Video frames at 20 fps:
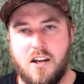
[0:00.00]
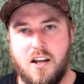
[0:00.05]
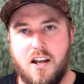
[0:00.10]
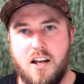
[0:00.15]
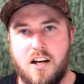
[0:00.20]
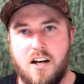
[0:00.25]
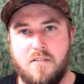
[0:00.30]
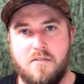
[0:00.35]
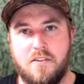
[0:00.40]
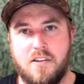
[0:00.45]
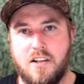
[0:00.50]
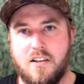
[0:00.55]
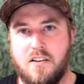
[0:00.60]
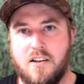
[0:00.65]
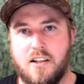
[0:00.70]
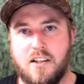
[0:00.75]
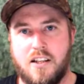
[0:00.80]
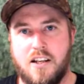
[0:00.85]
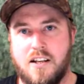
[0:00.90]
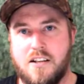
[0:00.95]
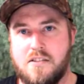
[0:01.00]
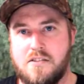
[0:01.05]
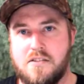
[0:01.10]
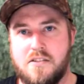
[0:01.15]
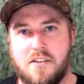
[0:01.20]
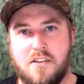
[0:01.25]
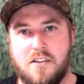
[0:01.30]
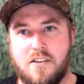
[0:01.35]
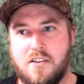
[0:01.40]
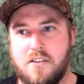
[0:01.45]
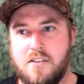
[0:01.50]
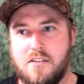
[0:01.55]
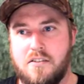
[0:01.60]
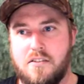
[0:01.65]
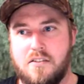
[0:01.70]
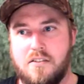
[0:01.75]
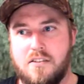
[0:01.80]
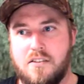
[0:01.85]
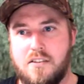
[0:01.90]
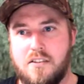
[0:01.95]
and everything like that. So
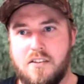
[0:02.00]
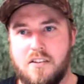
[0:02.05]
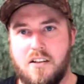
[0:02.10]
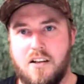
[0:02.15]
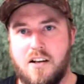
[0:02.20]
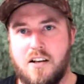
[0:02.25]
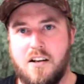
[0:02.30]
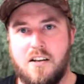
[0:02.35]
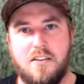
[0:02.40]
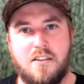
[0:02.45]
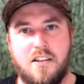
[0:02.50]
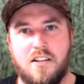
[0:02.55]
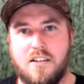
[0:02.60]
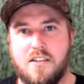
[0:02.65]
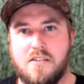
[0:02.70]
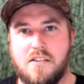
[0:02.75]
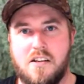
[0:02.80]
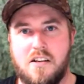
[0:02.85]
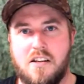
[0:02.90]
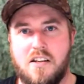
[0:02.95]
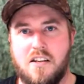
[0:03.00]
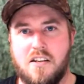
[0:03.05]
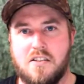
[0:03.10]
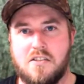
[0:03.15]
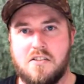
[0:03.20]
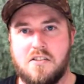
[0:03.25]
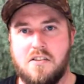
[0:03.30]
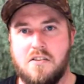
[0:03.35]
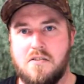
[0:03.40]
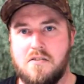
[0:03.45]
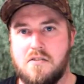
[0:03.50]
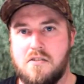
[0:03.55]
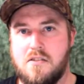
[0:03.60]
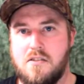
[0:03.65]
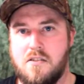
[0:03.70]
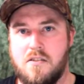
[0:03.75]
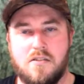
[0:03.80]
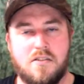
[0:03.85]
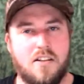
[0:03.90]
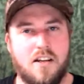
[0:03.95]
I don't think there's any excuse
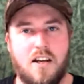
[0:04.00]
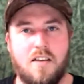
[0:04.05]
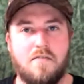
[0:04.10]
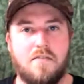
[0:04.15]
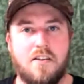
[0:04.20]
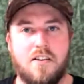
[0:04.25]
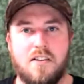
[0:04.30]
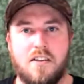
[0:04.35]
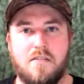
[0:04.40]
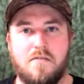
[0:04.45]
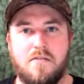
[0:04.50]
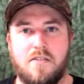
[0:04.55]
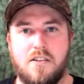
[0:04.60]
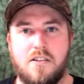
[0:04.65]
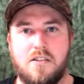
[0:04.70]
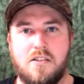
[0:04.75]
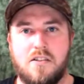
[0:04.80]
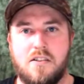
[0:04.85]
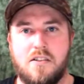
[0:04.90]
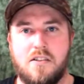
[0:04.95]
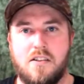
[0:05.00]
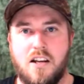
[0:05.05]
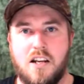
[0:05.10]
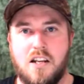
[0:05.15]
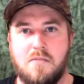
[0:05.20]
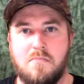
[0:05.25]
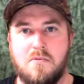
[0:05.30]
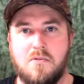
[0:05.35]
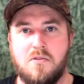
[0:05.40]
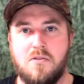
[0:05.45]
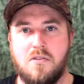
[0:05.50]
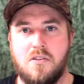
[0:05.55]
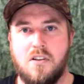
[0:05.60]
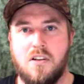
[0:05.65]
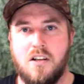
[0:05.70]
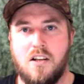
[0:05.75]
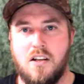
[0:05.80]
not to have killifish anymore.